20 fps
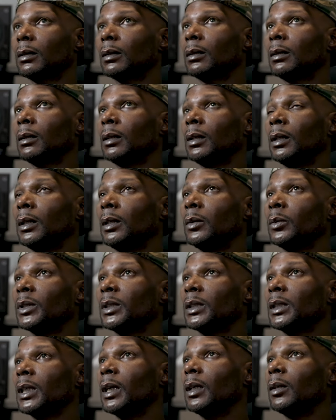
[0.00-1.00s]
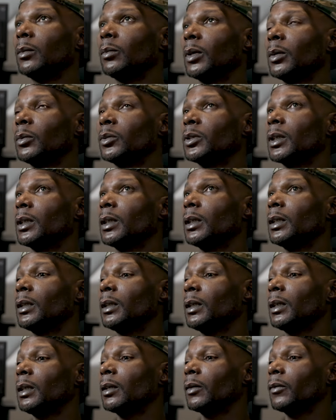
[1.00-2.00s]
Yeah, he was tight. I'm trying to
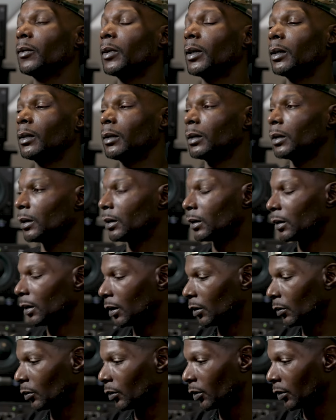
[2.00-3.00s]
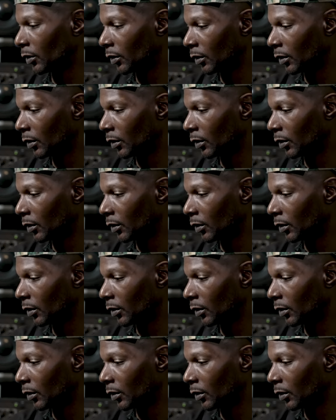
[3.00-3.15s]
think around the day. What